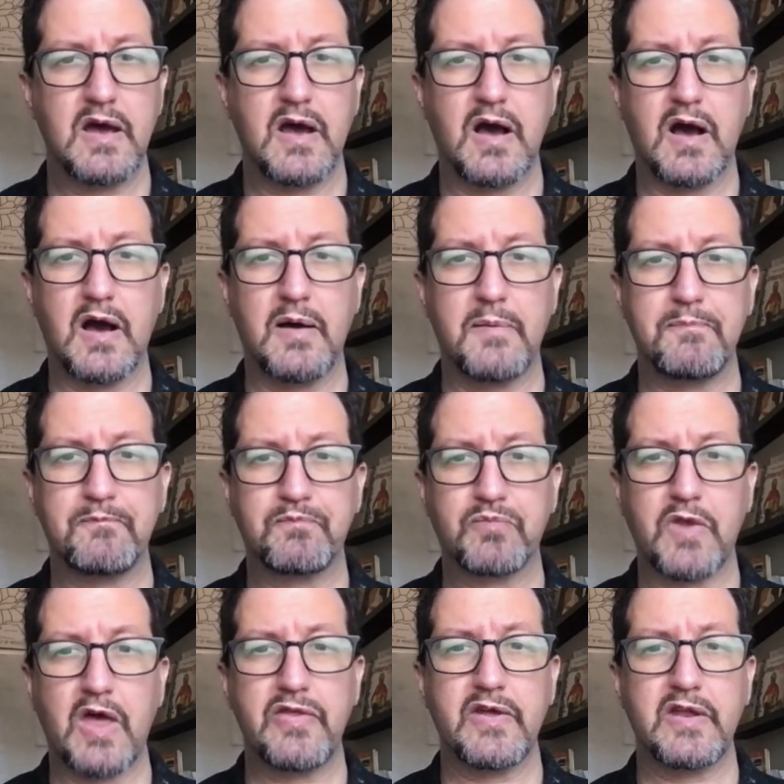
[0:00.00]
And
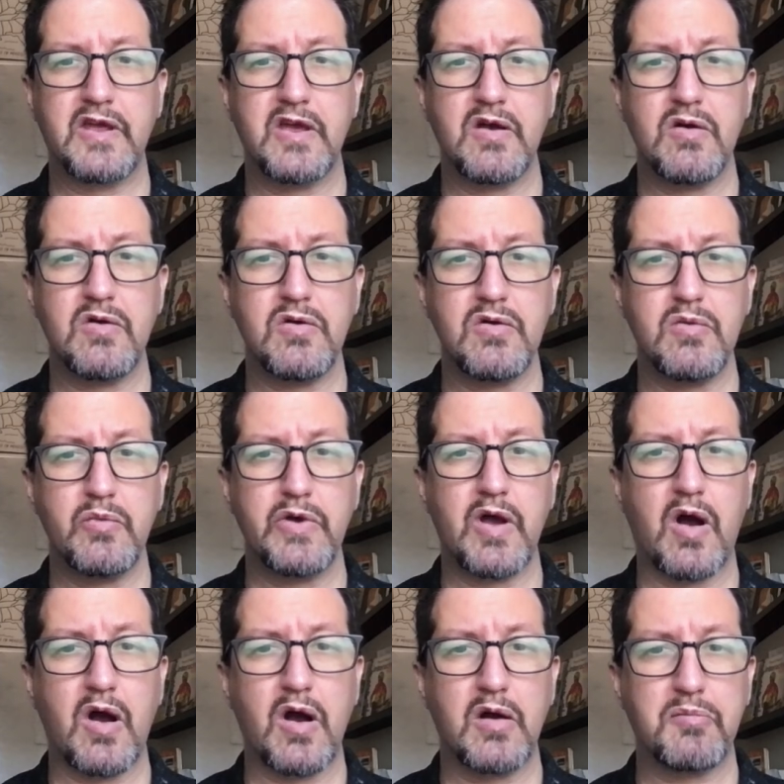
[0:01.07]
then here we
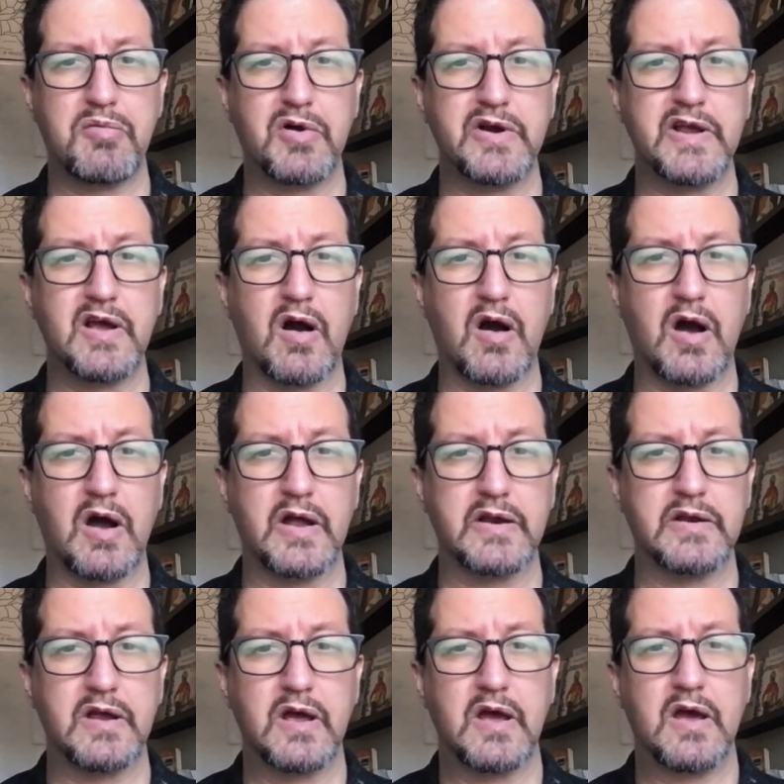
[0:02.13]
are putting on
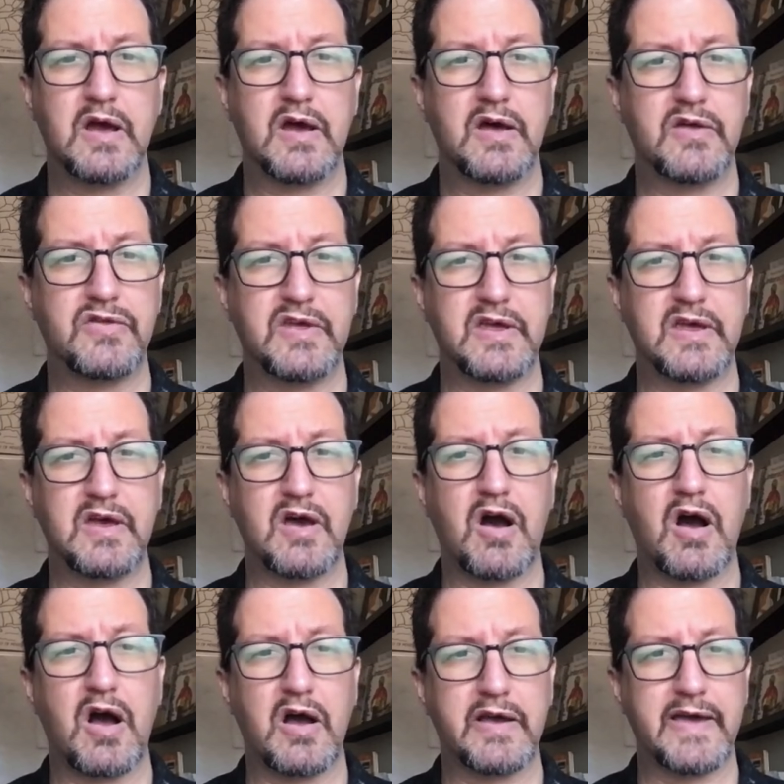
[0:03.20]
the
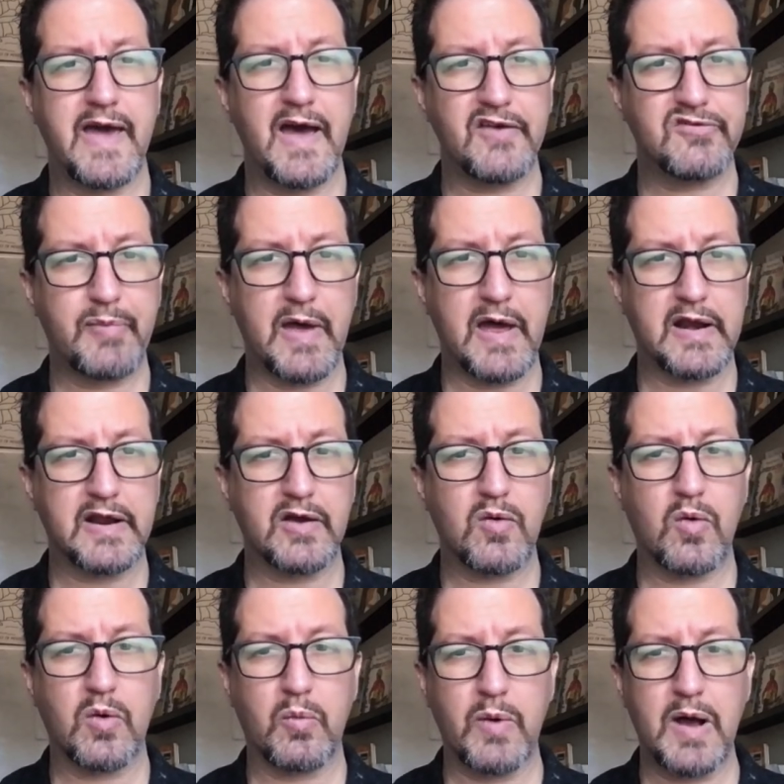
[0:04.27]
cast padding
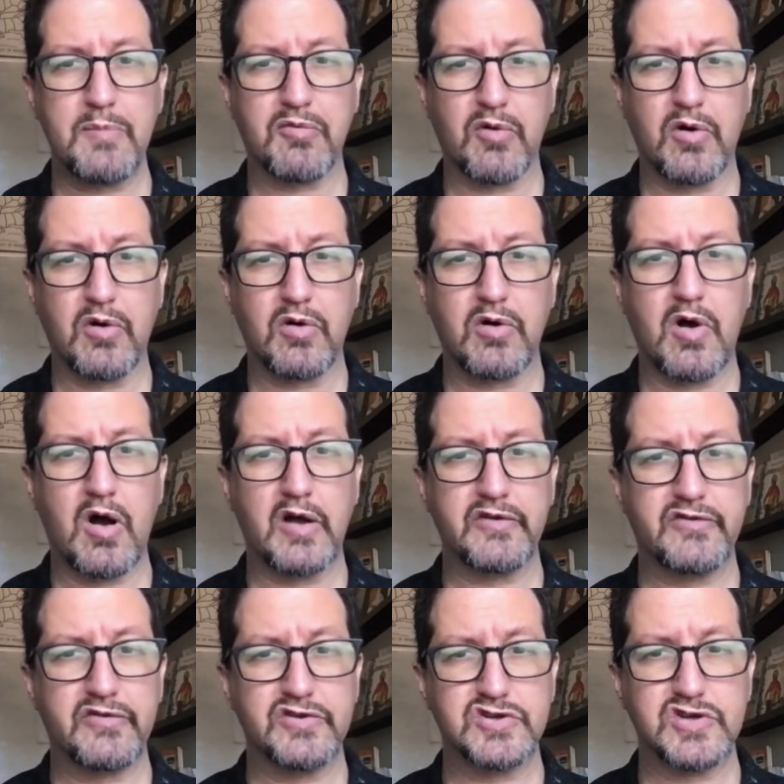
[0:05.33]
or web roll
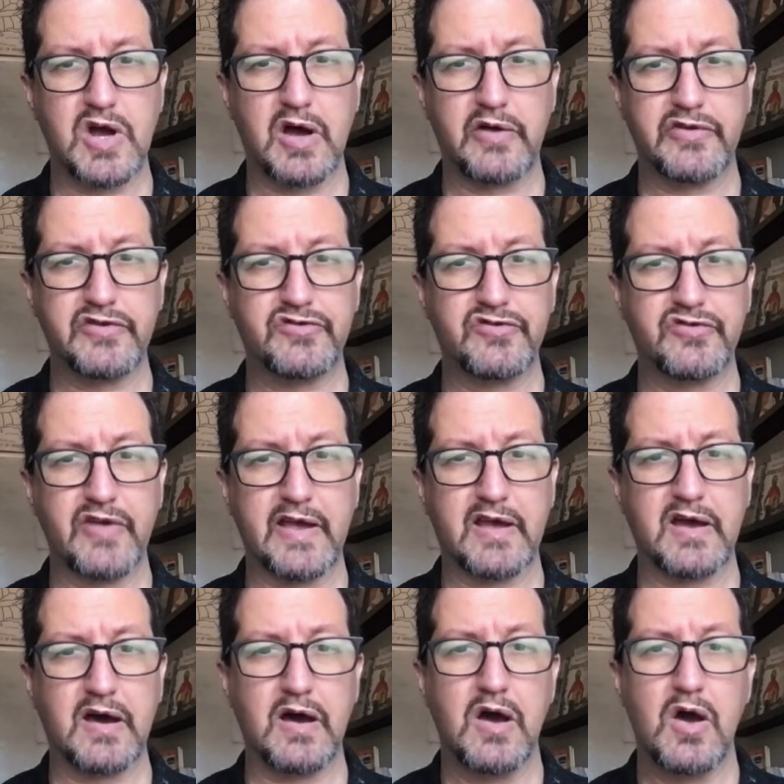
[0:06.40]
onto the child. This is like
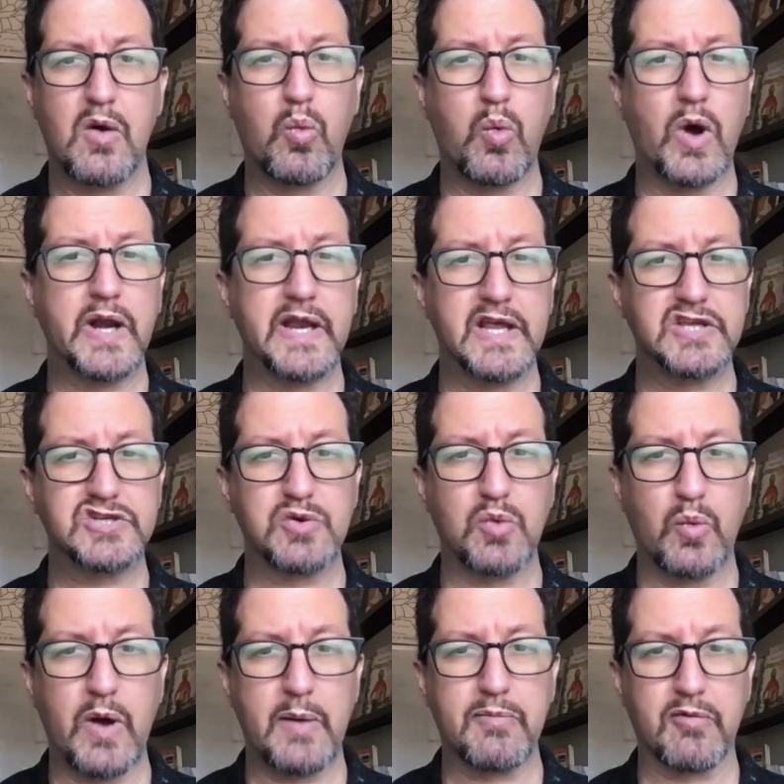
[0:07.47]
a 1-inch
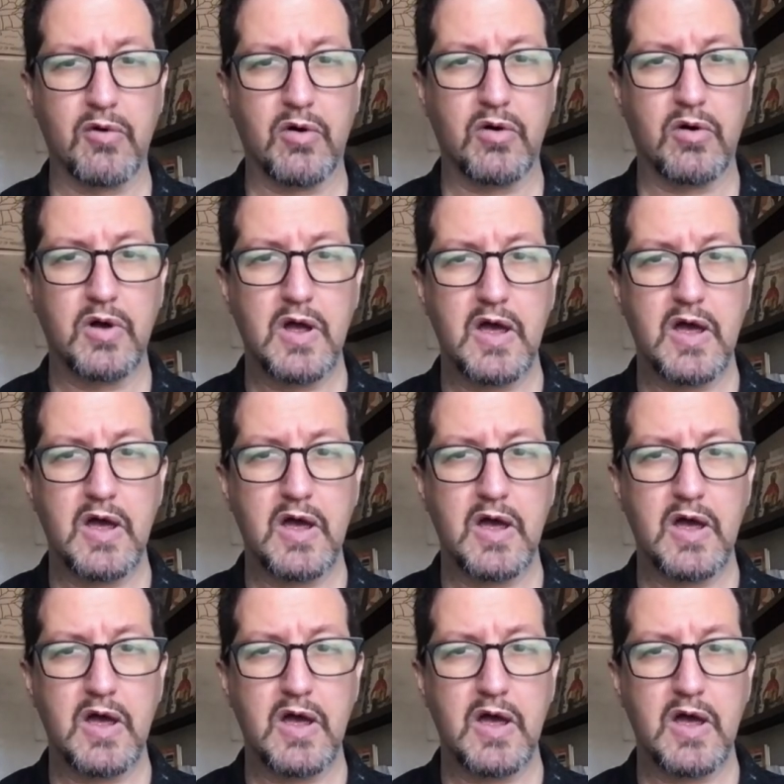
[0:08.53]
web roll.